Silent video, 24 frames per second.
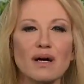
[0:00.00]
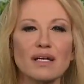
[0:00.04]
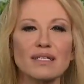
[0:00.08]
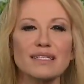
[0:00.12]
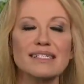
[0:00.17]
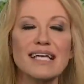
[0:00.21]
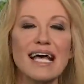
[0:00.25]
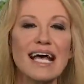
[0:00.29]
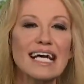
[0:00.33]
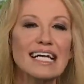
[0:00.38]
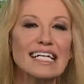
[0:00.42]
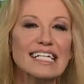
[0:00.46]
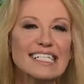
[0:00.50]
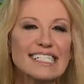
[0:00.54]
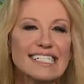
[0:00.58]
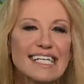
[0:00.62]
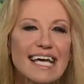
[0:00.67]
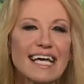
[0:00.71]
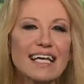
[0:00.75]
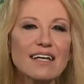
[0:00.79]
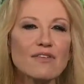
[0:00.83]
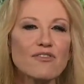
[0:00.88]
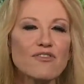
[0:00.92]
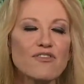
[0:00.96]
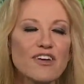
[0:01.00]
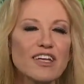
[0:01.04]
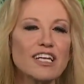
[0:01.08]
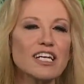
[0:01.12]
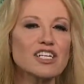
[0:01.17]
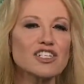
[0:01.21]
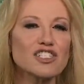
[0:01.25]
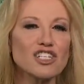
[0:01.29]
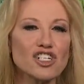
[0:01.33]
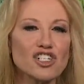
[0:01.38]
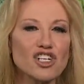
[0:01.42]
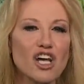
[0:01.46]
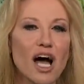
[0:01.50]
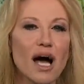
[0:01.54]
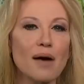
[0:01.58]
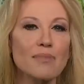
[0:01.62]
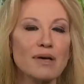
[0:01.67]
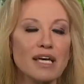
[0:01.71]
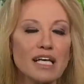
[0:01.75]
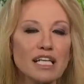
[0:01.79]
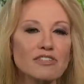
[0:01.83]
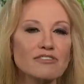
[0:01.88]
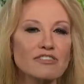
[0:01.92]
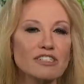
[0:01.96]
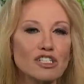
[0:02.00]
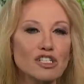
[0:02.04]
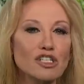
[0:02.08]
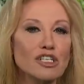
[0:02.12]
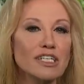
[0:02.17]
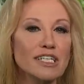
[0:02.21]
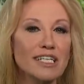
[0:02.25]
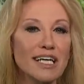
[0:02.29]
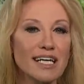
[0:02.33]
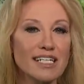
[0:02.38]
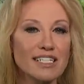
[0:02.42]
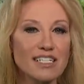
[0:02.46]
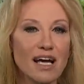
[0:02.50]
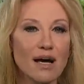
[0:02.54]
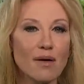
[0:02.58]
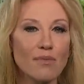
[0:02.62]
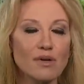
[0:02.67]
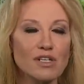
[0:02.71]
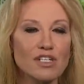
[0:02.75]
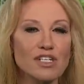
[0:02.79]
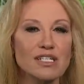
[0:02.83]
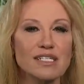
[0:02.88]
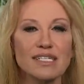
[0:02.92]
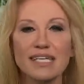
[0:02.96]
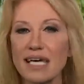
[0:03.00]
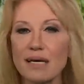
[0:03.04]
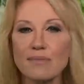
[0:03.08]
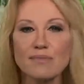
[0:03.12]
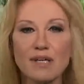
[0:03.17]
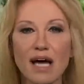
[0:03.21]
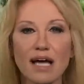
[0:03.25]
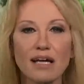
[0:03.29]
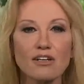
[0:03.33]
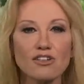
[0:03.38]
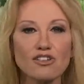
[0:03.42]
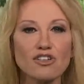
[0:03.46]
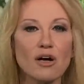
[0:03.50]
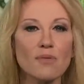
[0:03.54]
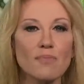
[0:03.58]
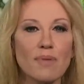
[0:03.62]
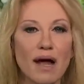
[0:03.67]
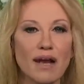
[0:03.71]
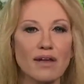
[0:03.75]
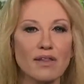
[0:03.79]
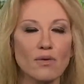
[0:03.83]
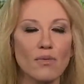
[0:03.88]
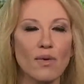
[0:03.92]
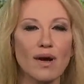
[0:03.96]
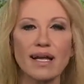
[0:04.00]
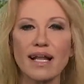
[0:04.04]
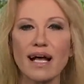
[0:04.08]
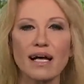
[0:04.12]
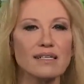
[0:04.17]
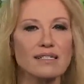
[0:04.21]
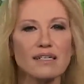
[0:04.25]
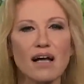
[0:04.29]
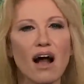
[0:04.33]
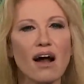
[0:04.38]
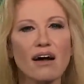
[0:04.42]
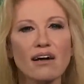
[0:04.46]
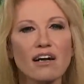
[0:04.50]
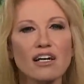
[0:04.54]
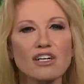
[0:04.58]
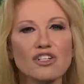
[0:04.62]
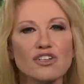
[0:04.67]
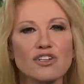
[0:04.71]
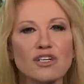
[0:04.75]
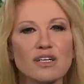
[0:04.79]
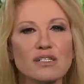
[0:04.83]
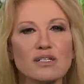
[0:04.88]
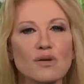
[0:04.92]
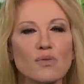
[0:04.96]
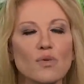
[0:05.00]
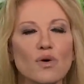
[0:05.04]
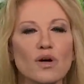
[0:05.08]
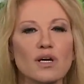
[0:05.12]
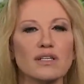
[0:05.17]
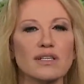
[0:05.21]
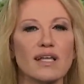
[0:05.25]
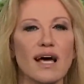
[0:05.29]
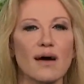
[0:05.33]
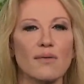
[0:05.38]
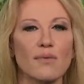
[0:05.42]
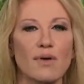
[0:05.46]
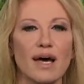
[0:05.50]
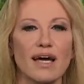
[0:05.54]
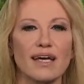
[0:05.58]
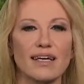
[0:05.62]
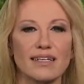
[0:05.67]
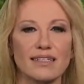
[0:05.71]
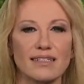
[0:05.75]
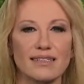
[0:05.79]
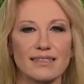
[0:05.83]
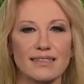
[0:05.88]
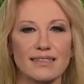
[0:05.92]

months, didn't finish the job Hillary couldn't get done, which is keep Donald Trump out of the White House. Our country doesn't work that way.